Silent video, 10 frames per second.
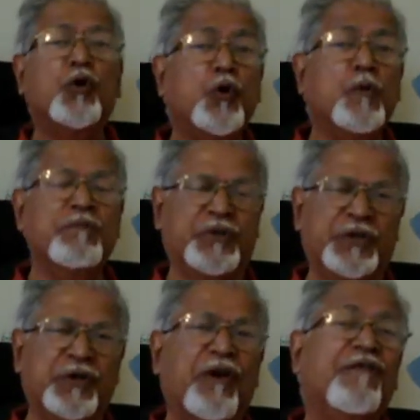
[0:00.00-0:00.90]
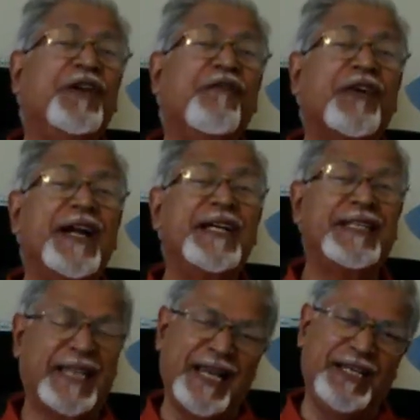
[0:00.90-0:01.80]
combs of different
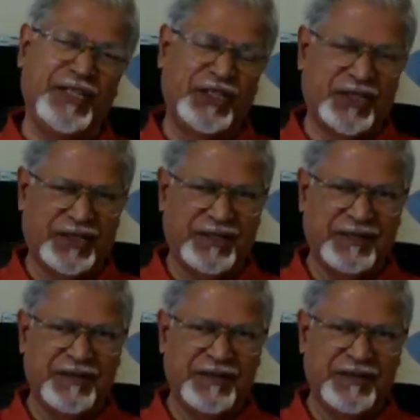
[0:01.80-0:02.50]
size